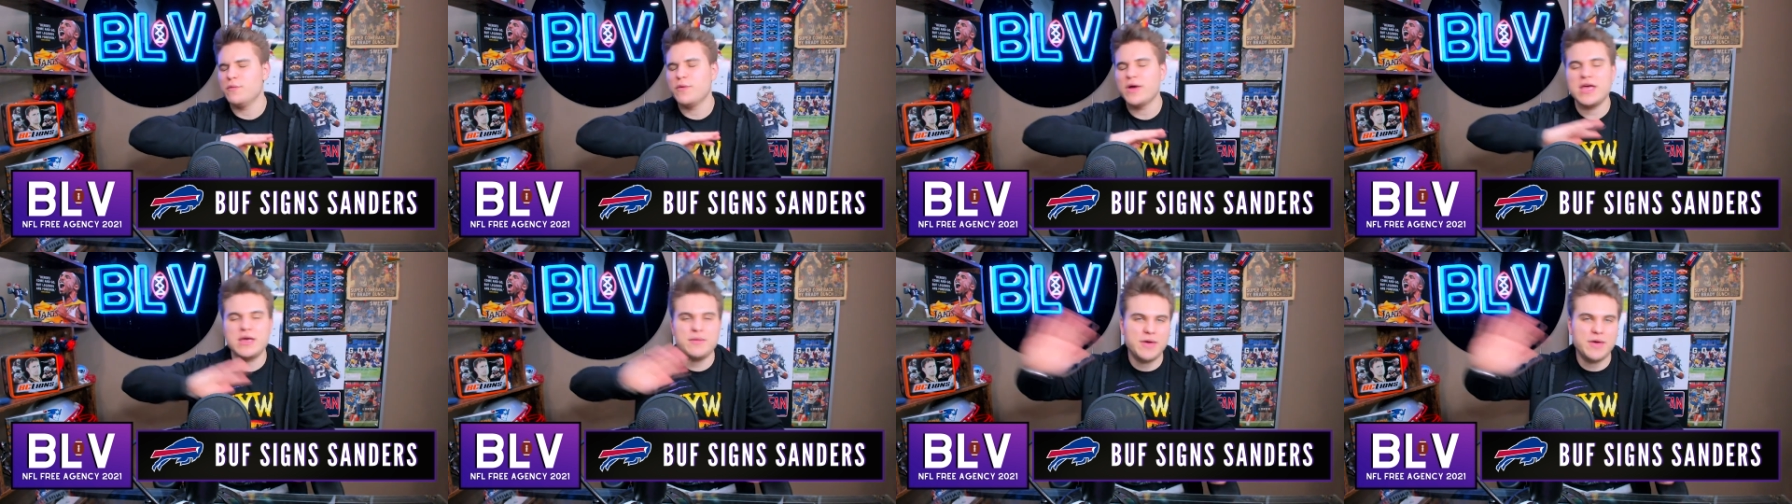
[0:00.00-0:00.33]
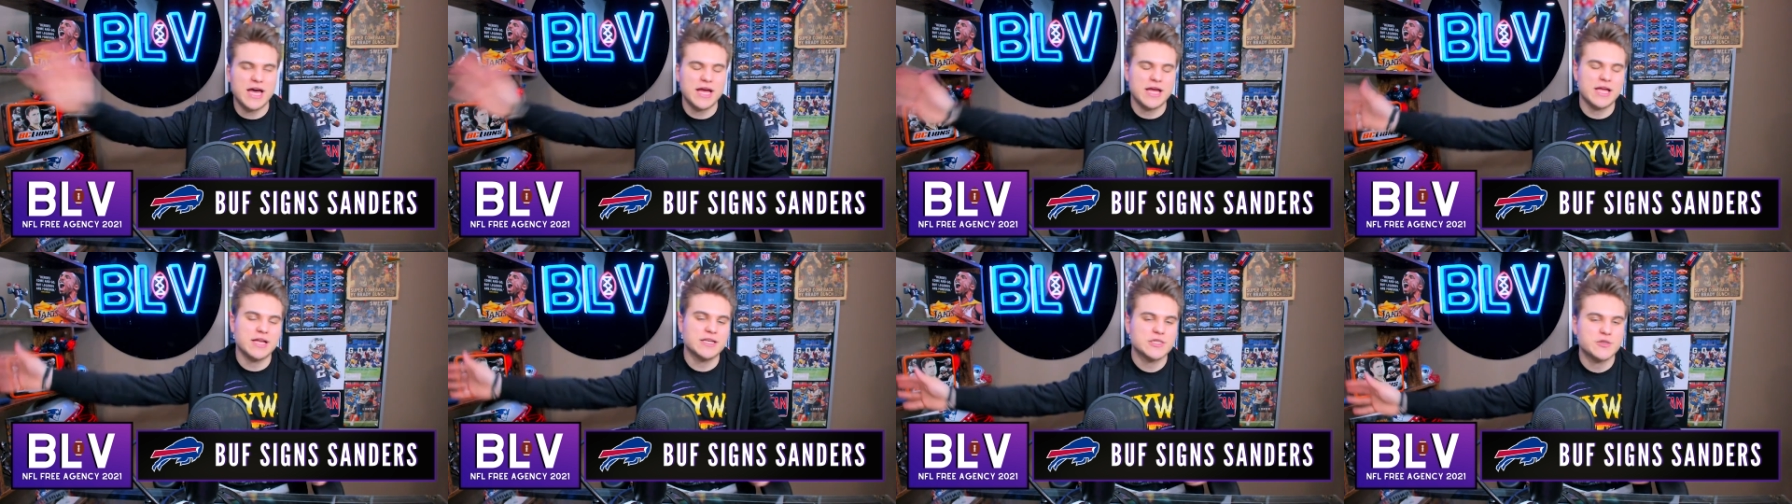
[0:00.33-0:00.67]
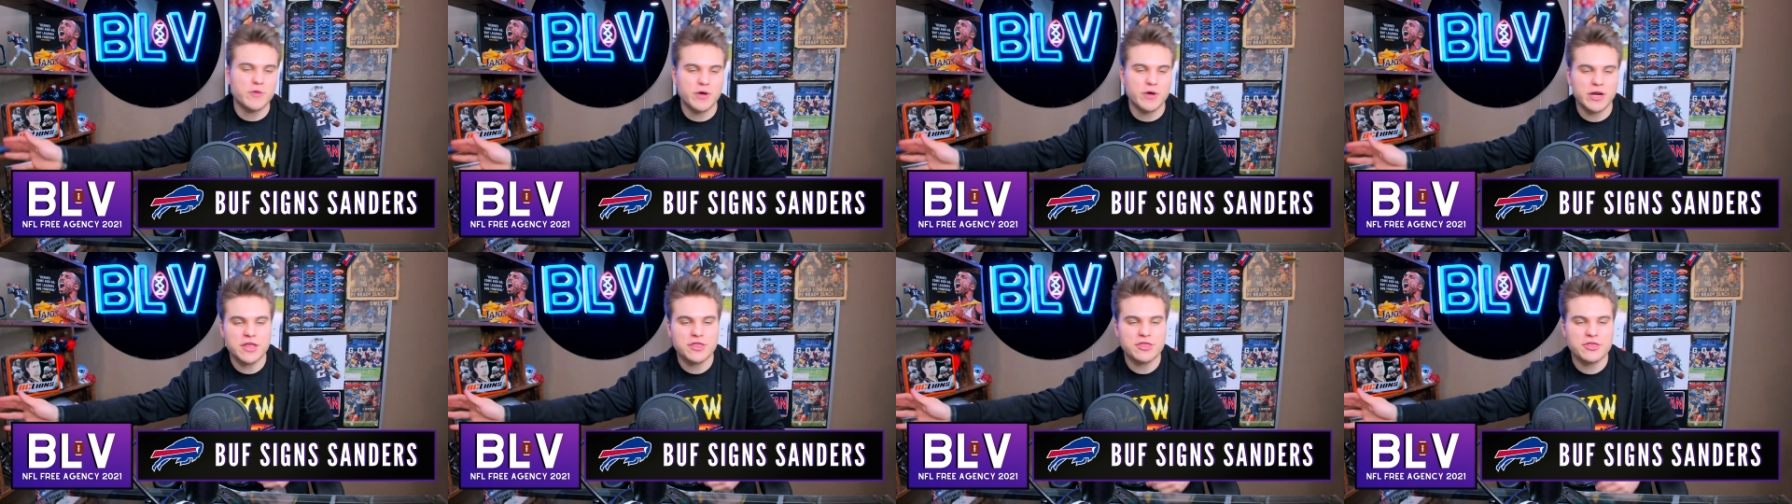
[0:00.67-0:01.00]
way back in
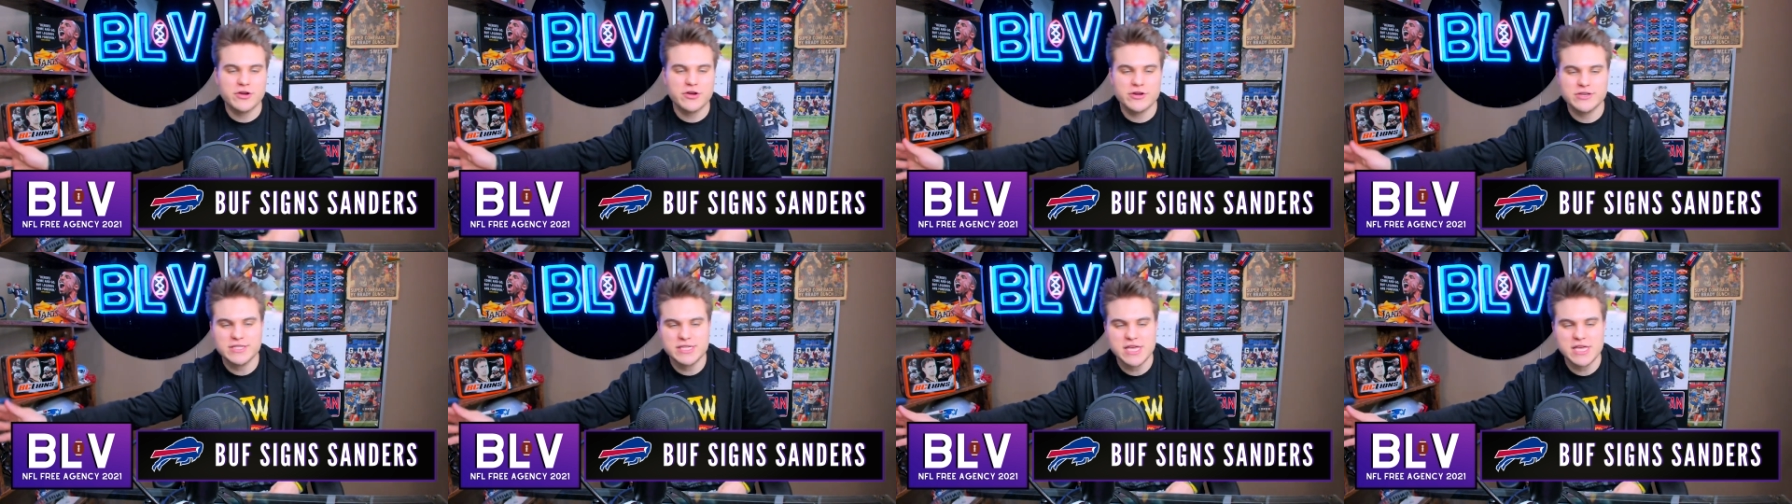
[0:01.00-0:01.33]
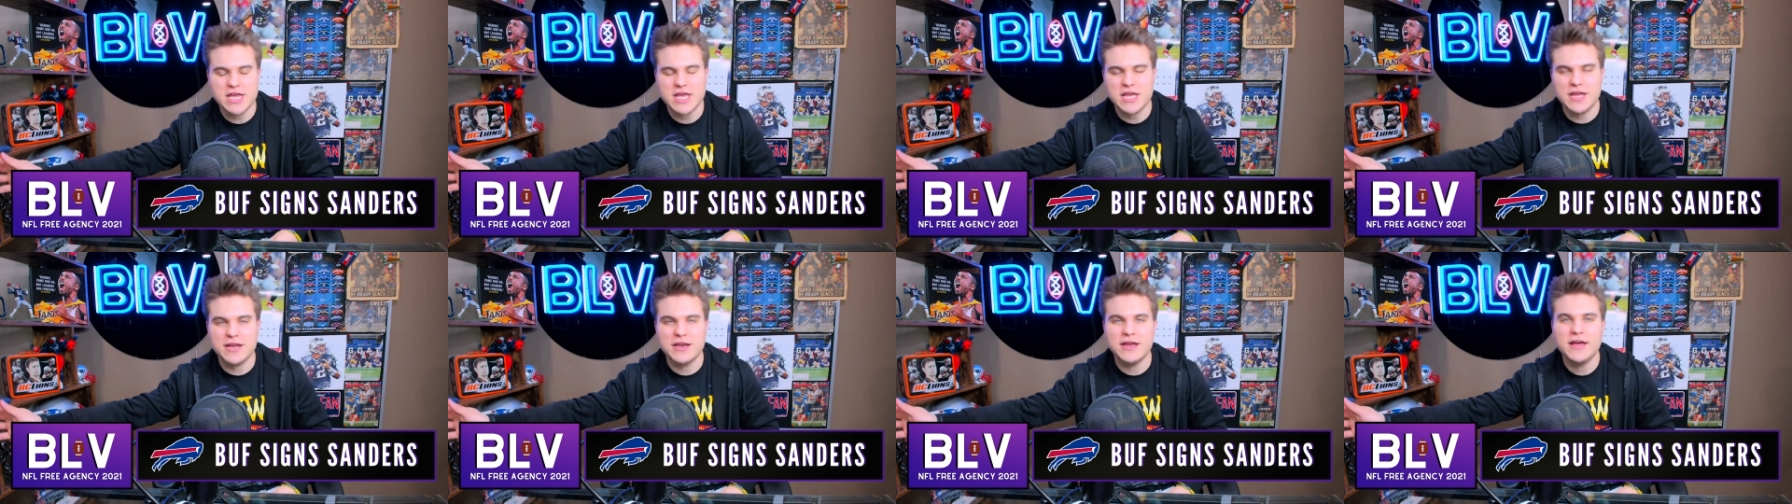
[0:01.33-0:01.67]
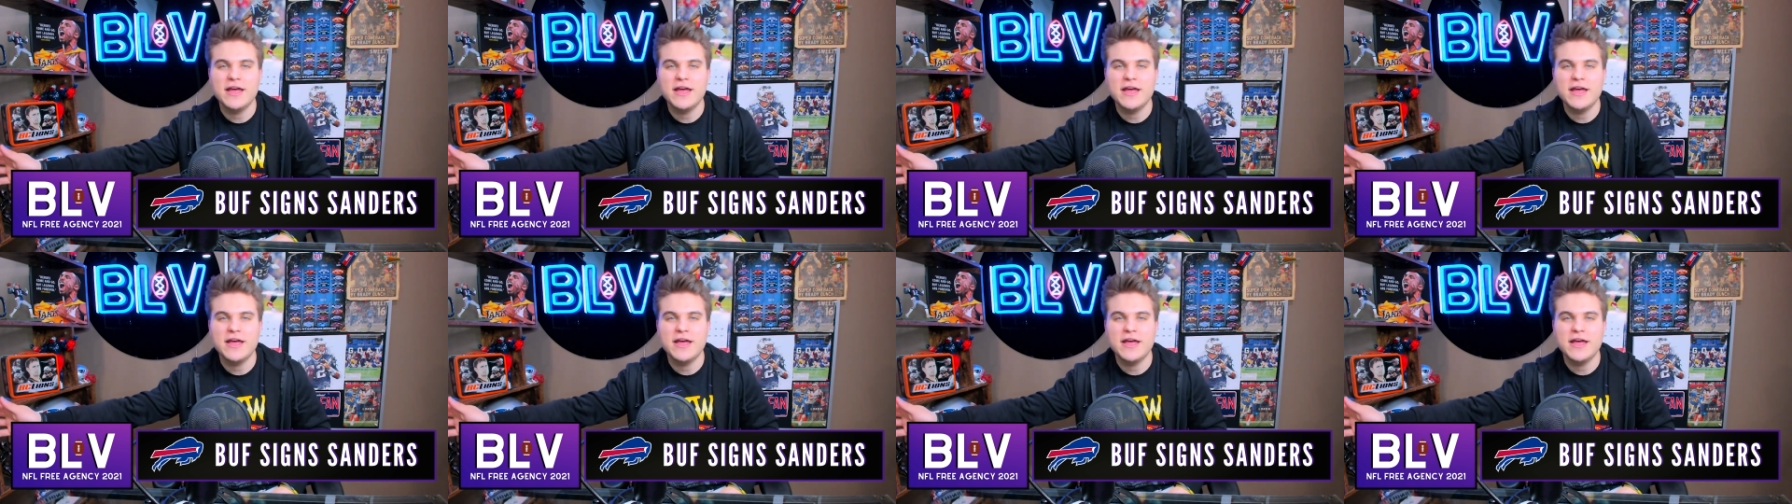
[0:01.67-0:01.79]
2013.